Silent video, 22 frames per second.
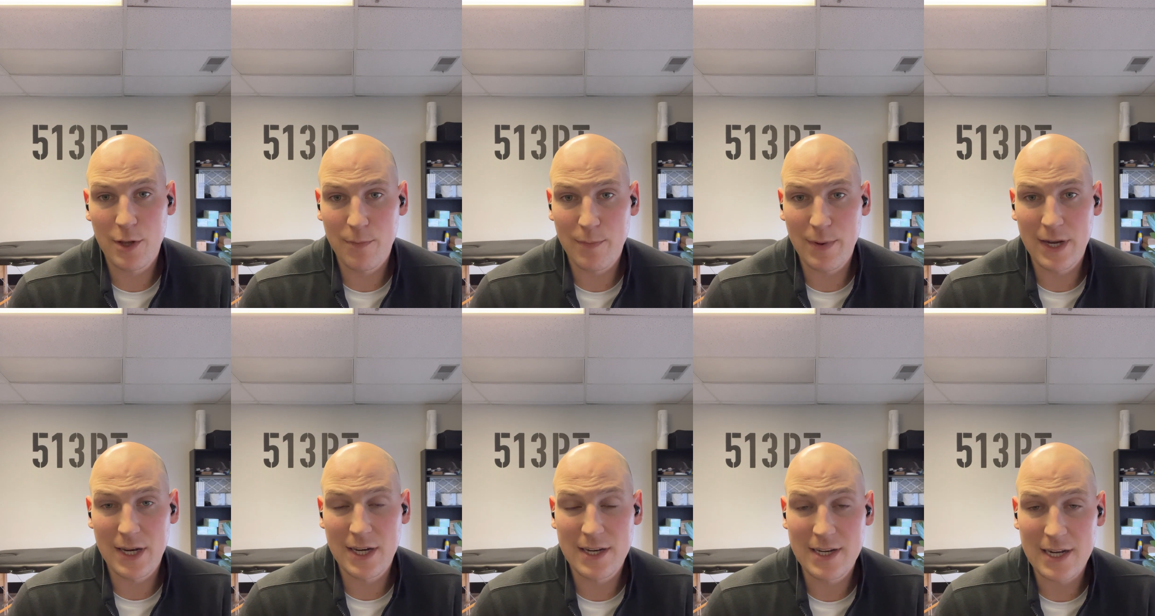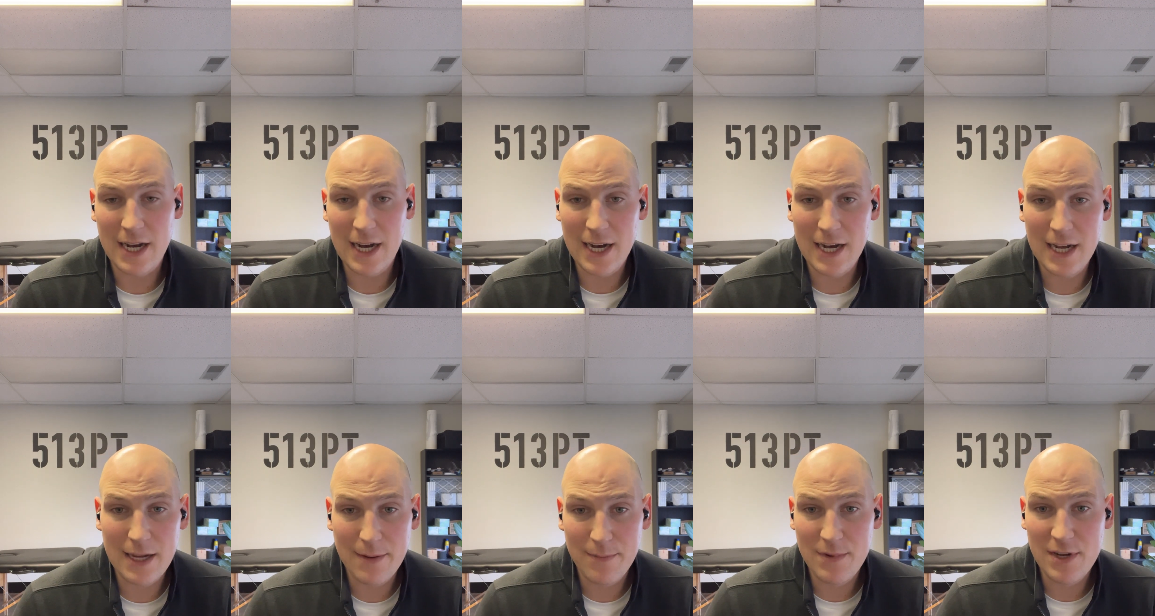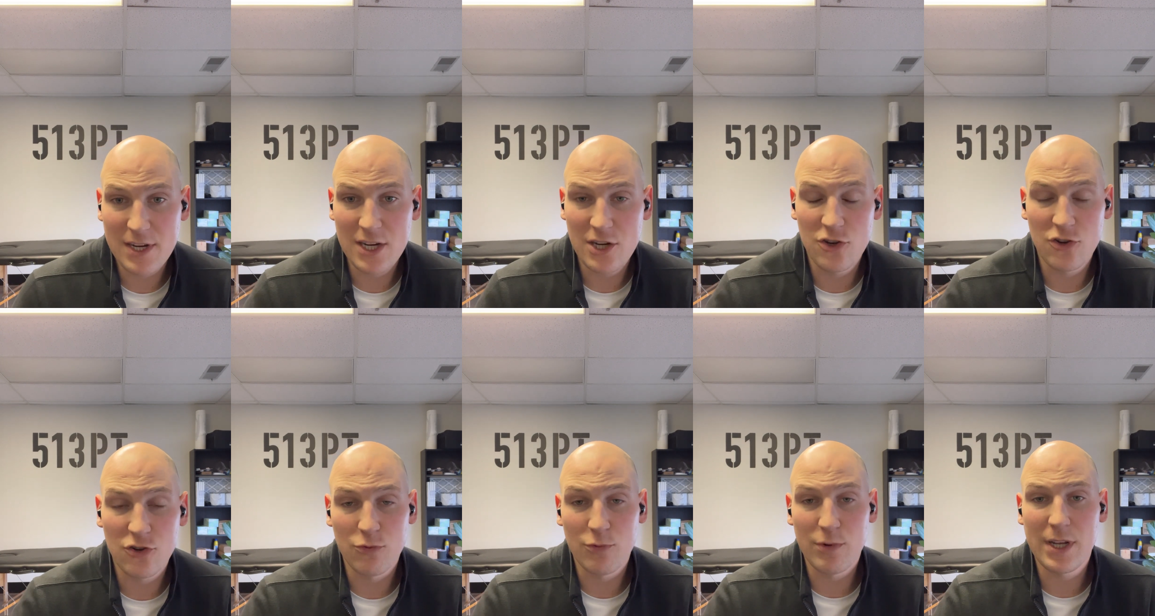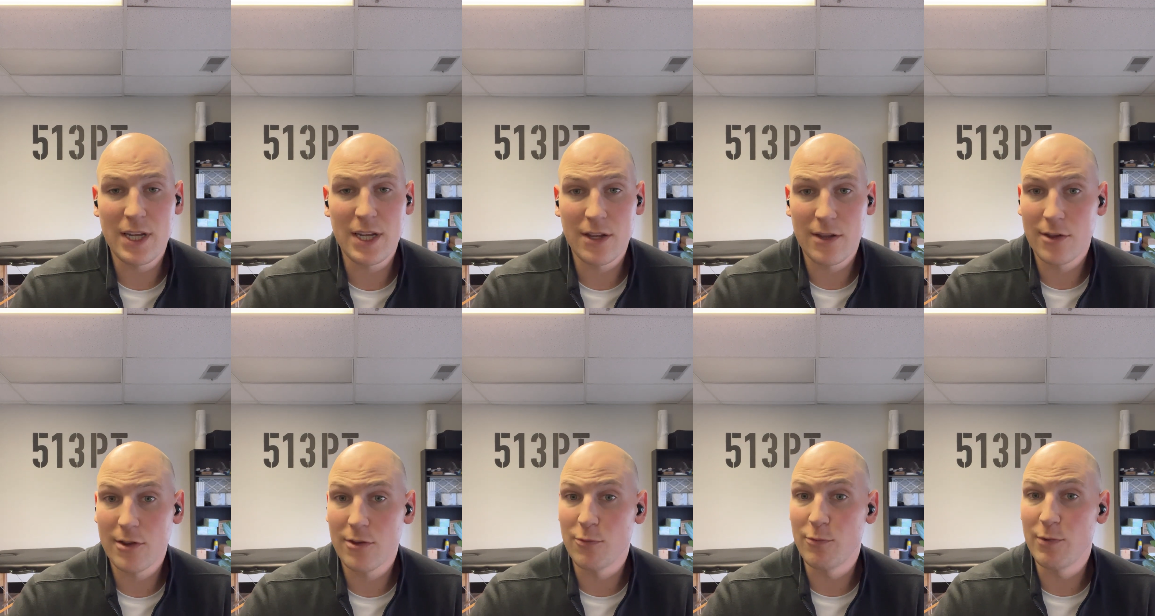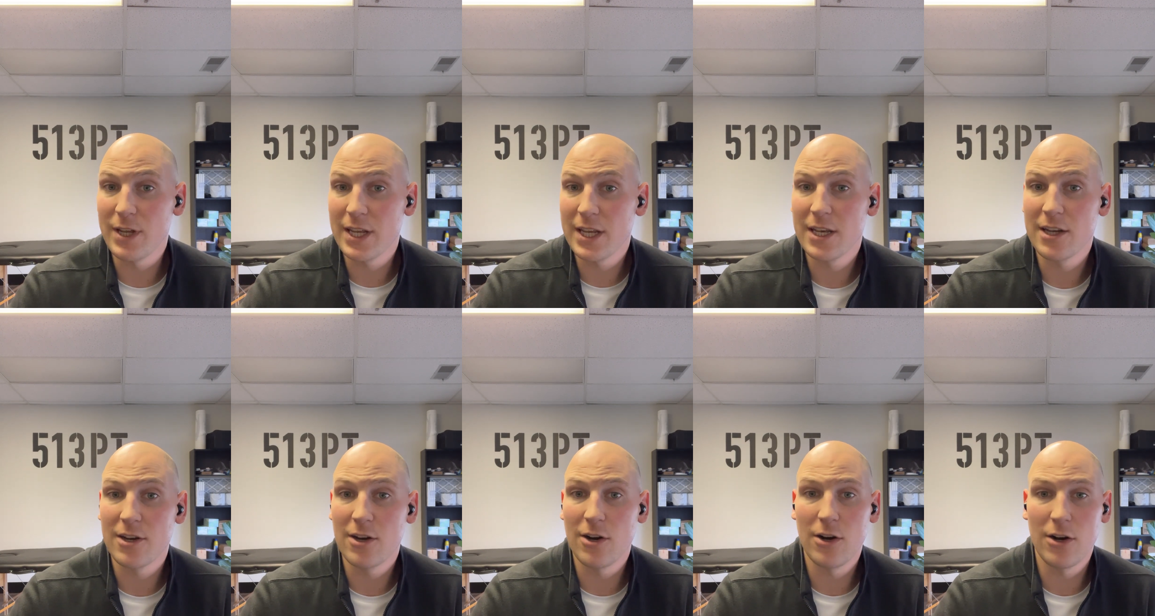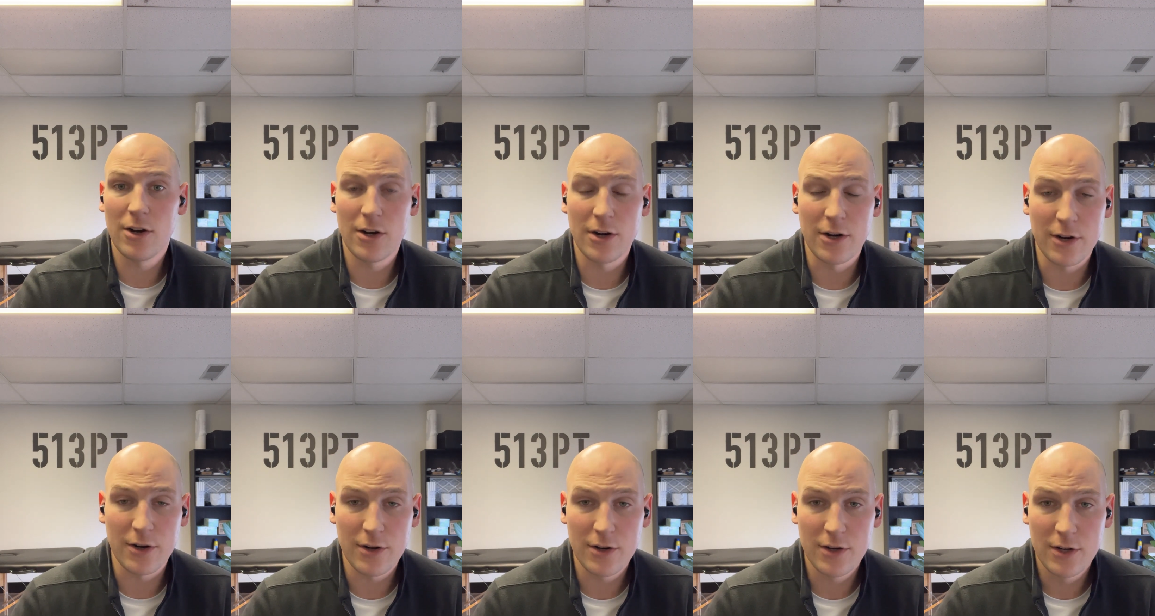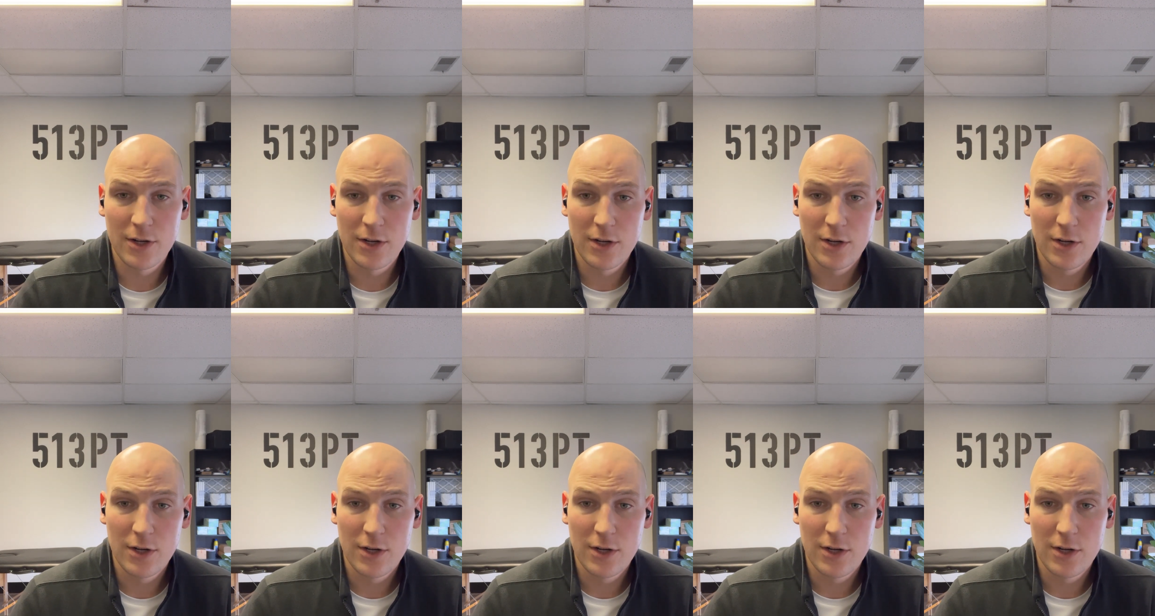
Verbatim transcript: we spend time each week swinging hard,